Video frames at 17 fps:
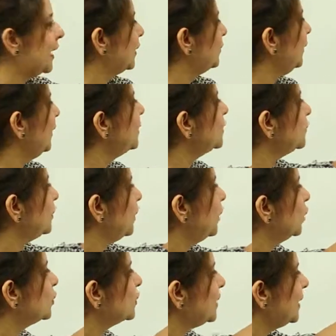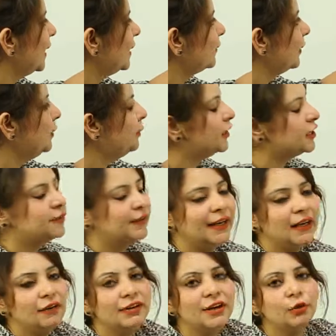that means POCl3, because
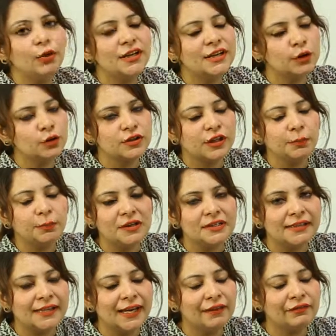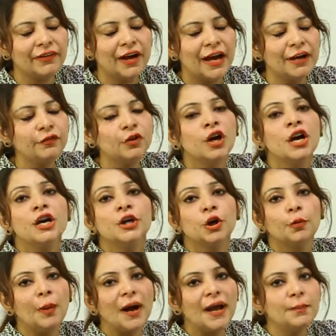whenever you are using PCl5,
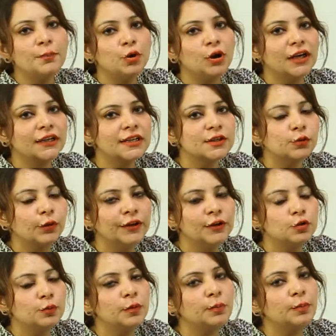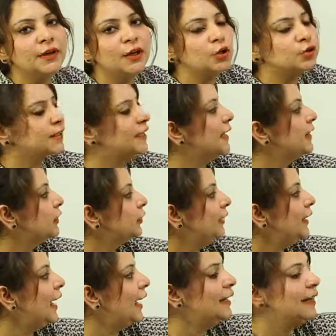your byproduct is going to be
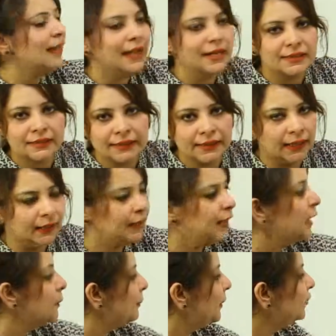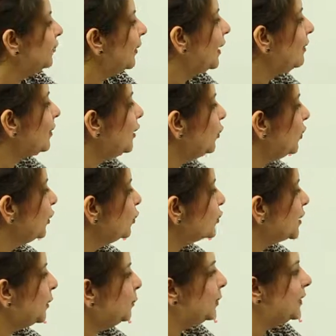POCl3 and HCl. But whenever you are
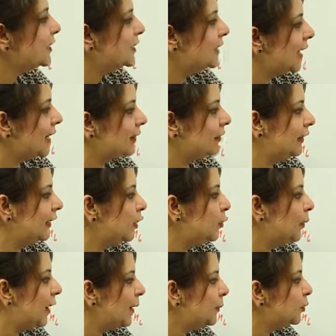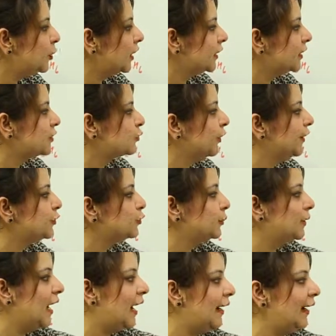using PCl3, your byproduct is going to
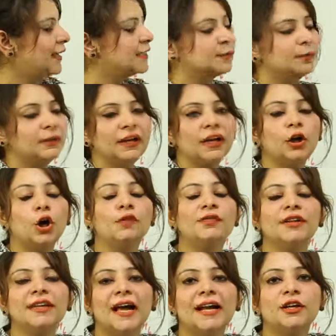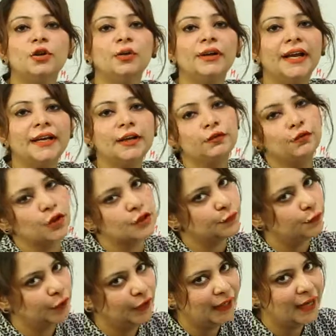be RX. Along with that, you will get a
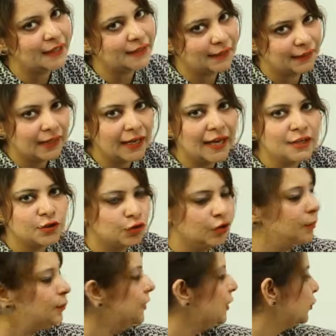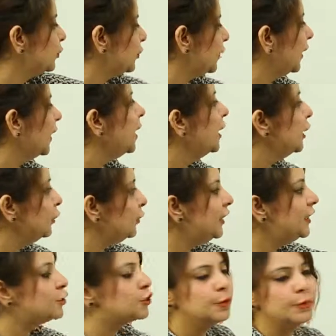phosphoric acid, H3PO3. You
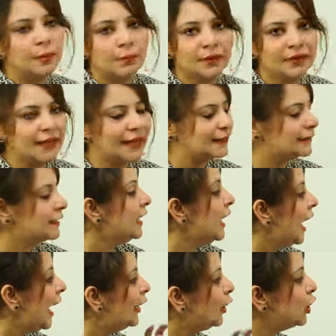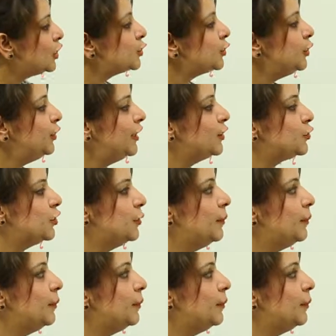need to remember that. And also you need to